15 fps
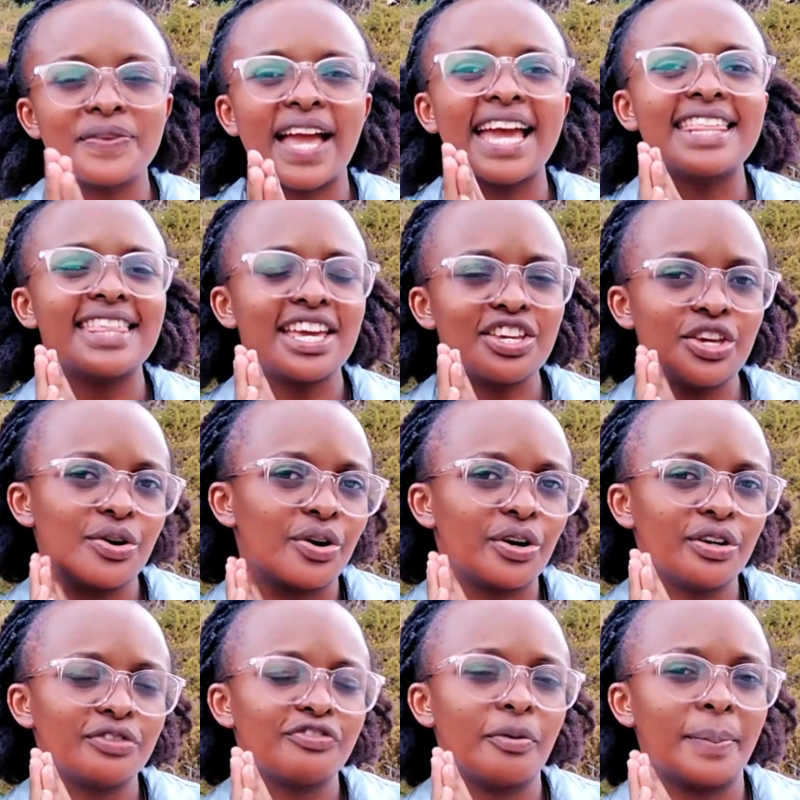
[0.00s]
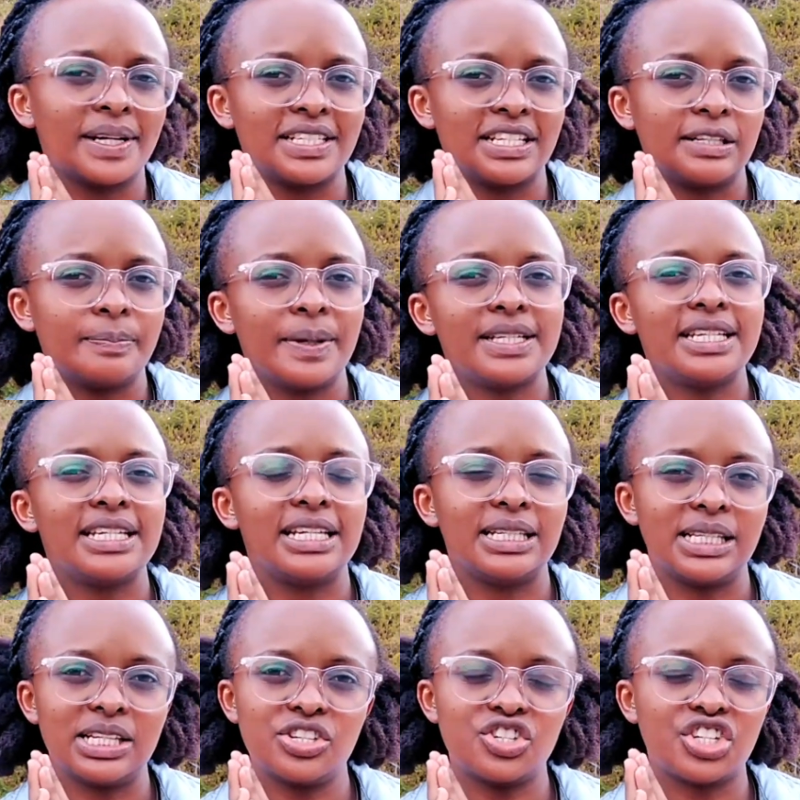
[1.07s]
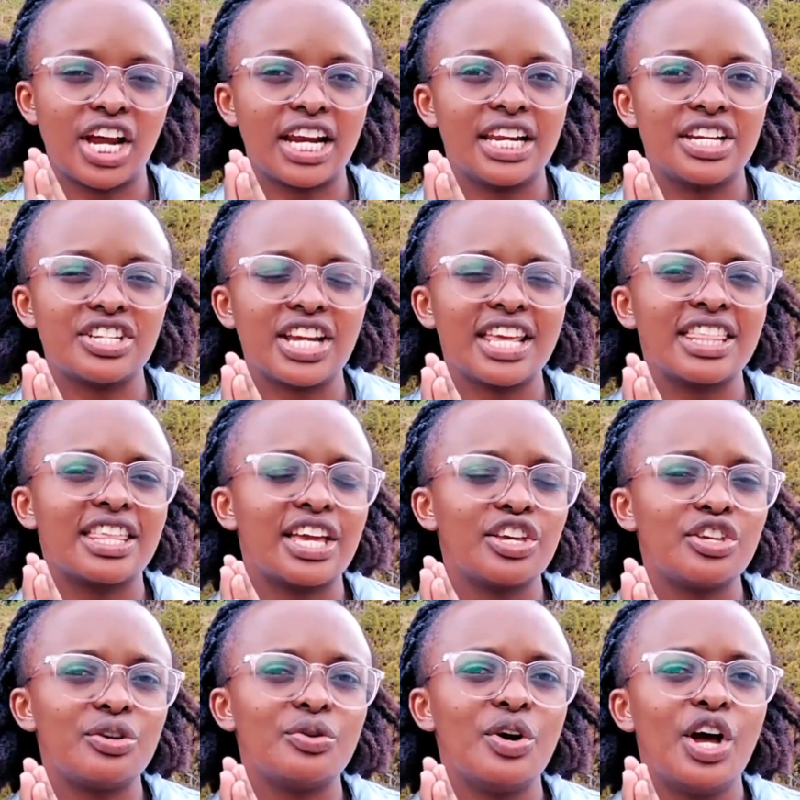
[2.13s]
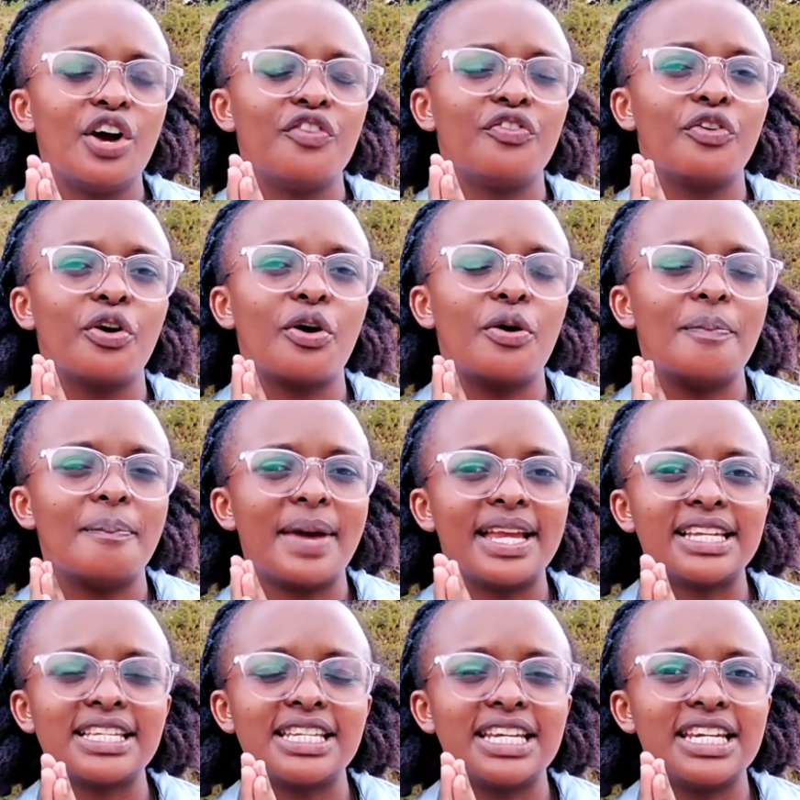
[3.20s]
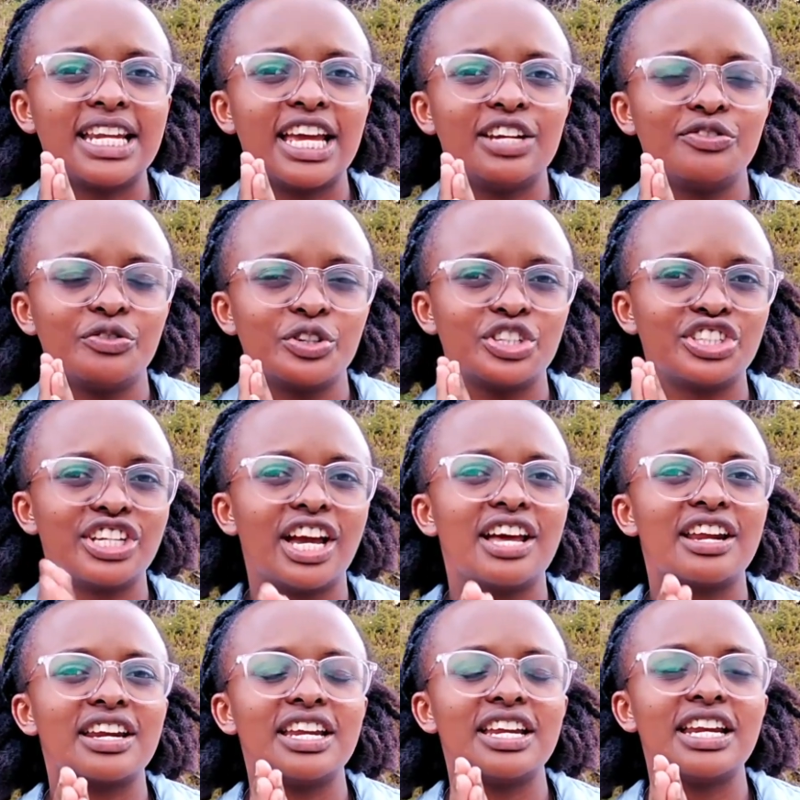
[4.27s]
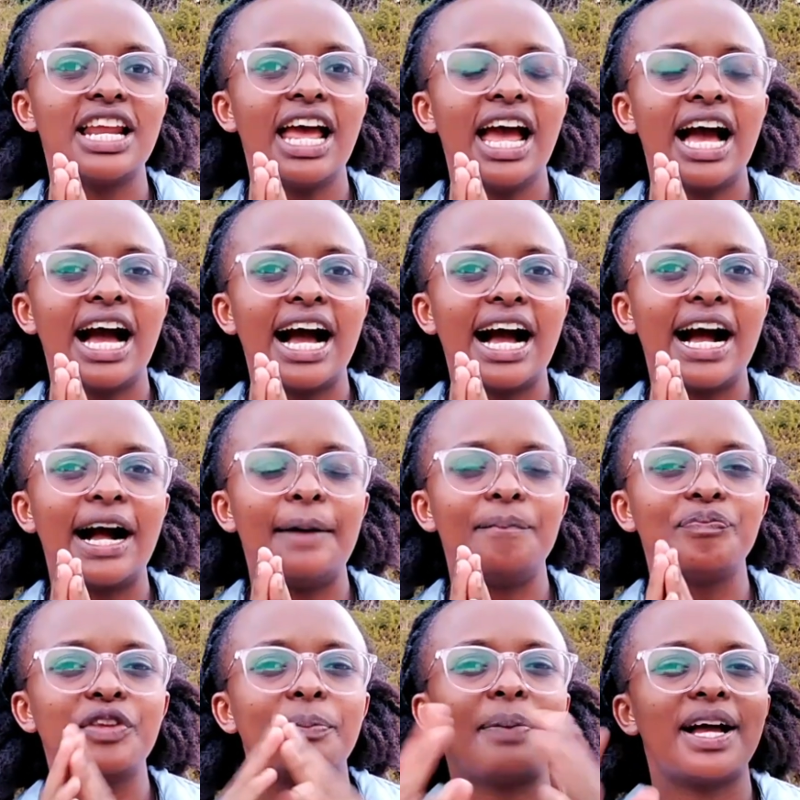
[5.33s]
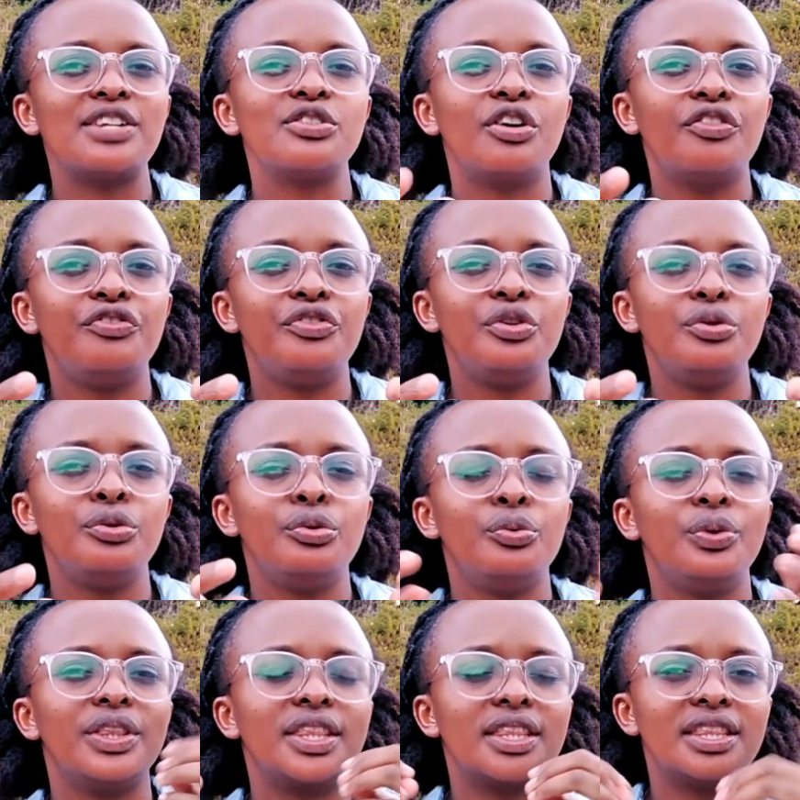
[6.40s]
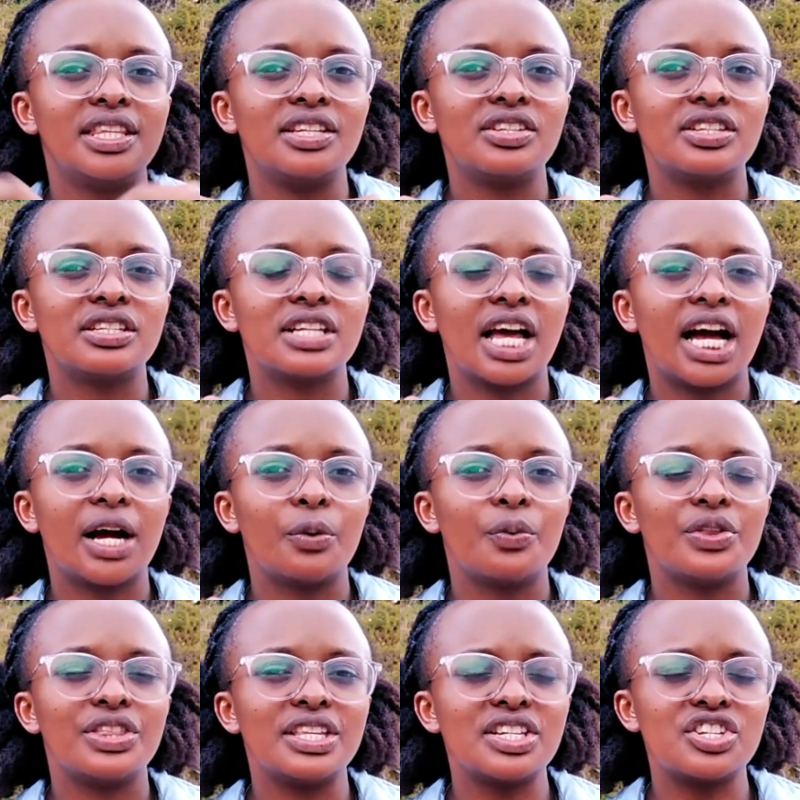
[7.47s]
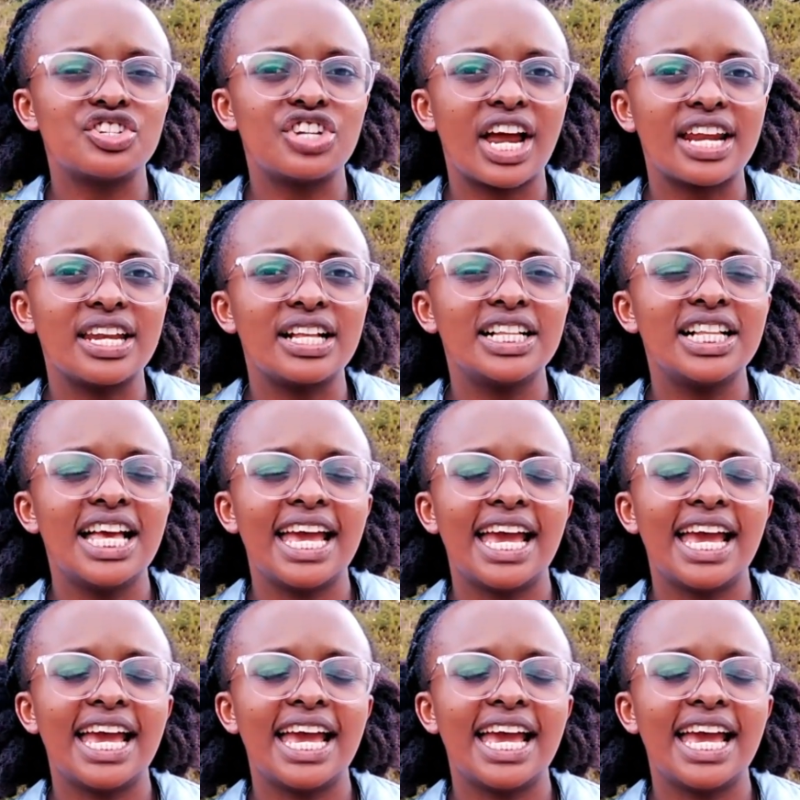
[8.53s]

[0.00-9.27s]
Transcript: I thank you all for participating in this challenge. I thank you for commenting and for sharing um, part of you with this uh, with this channel.